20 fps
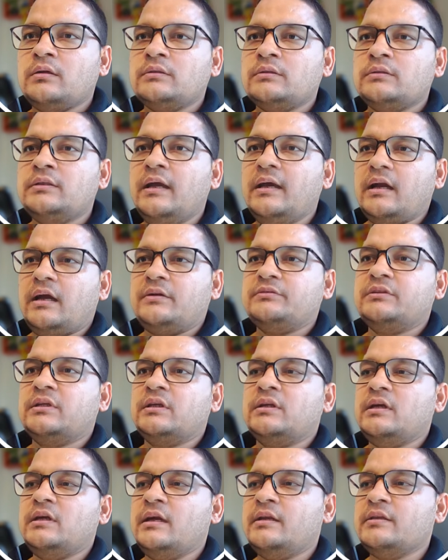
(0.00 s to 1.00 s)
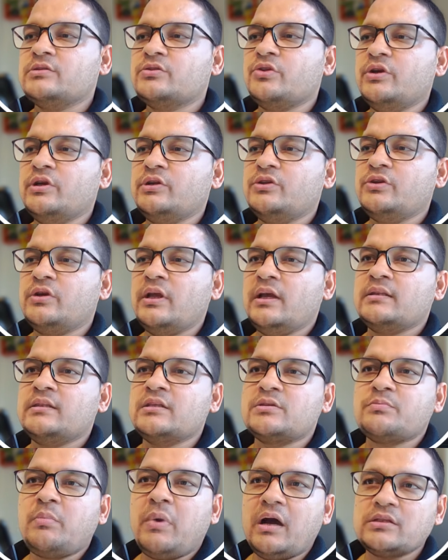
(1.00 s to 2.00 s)
Thereafter, it is going to take this
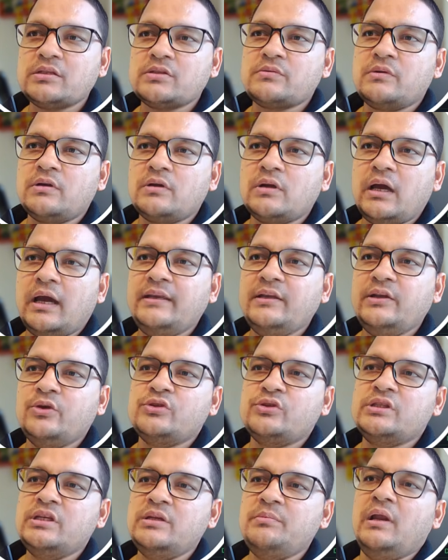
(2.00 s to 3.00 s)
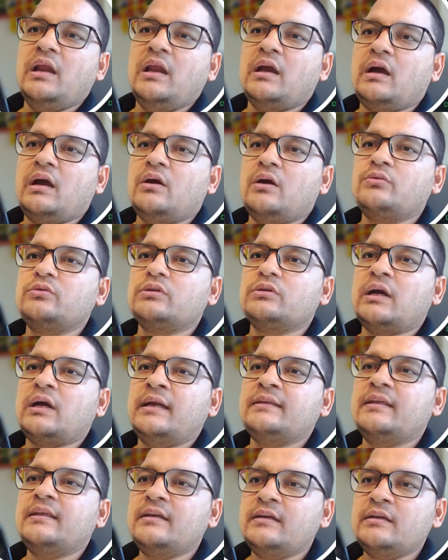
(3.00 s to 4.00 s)
password and your Gmail account,
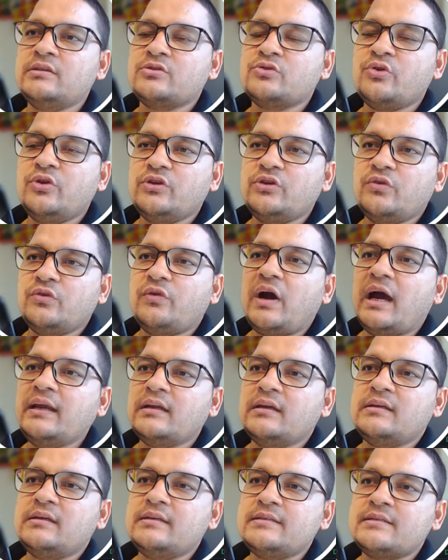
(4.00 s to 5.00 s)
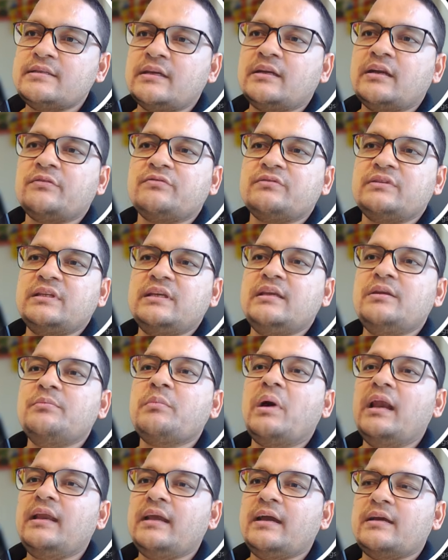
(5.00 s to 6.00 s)
and then it is going to finally set up the
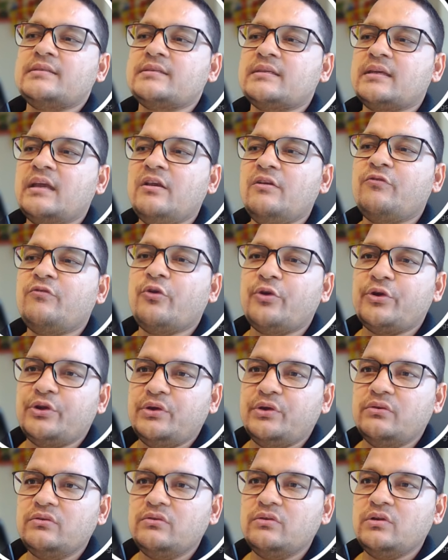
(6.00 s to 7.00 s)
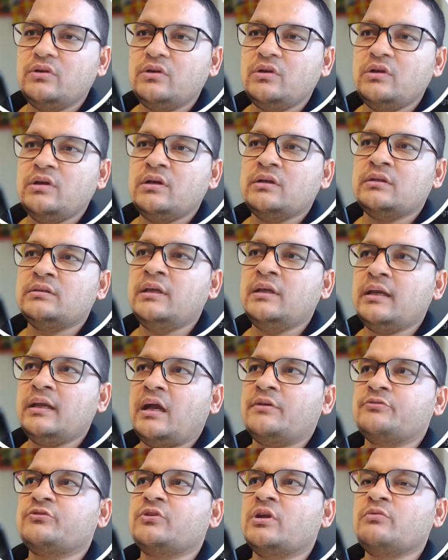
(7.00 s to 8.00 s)
Himalaya skill for you.
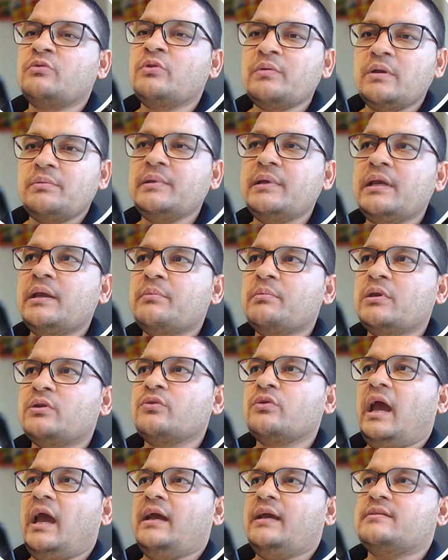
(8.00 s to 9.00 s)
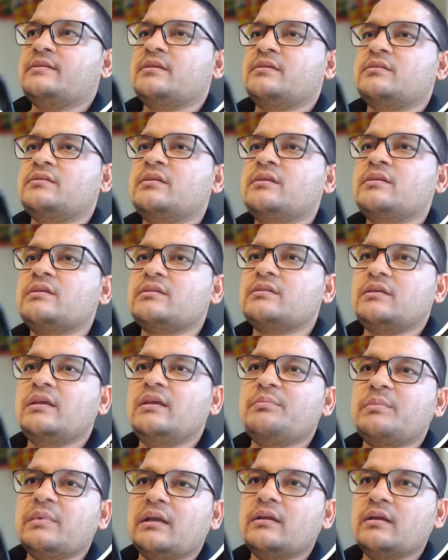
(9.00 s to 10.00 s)
Thereafter, we will be able to access this
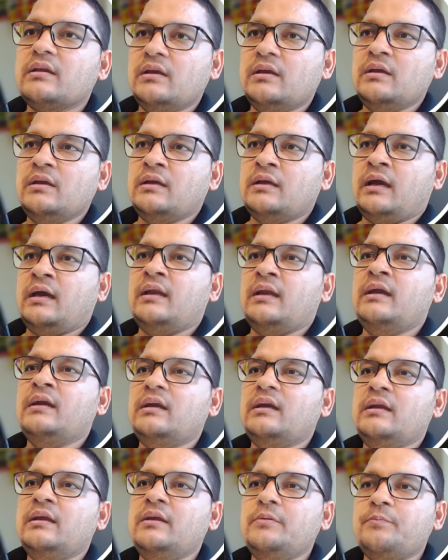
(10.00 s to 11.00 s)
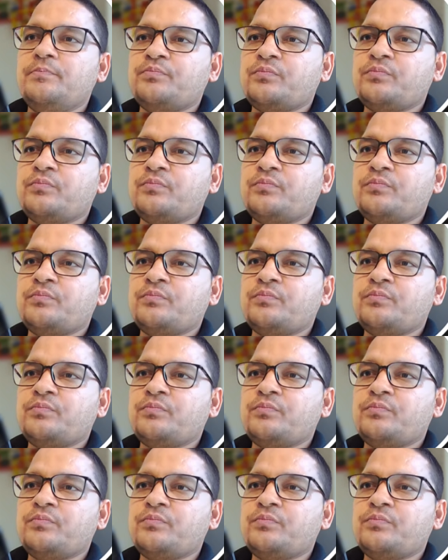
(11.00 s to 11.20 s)
email. Currently,